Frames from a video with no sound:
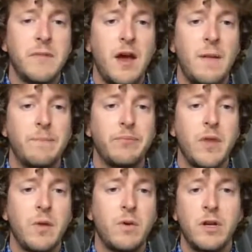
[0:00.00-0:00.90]
we're
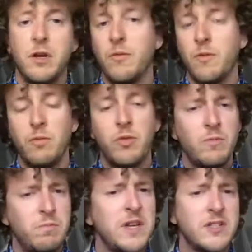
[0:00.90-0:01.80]
going to go
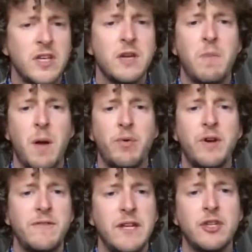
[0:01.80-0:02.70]
through basically a
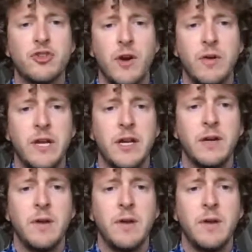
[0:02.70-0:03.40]
brief intro here.